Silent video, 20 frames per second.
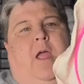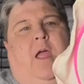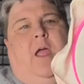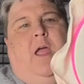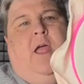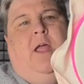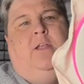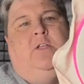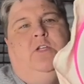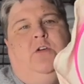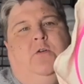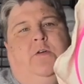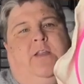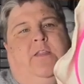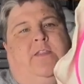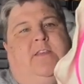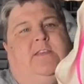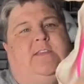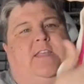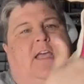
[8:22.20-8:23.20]
and do it
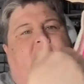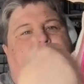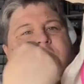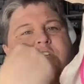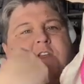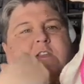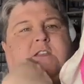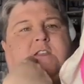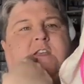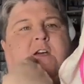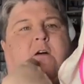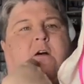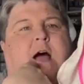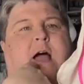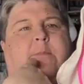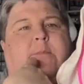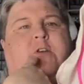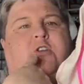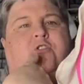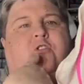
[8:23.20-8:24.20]
in the section. So
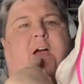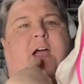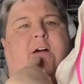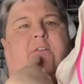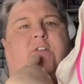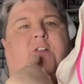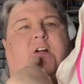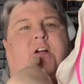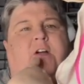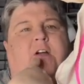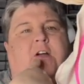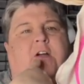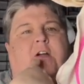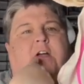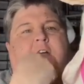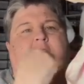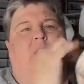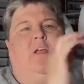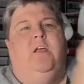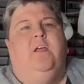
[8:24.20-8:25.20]
I'm a traveler.
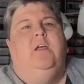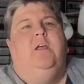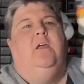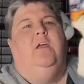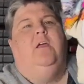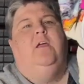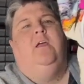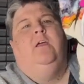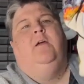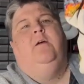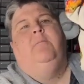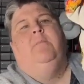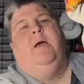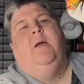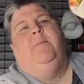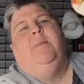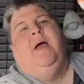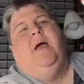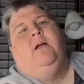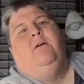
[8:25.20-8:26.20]
My
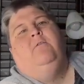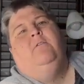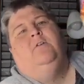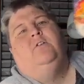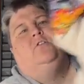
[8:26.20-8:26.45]
back will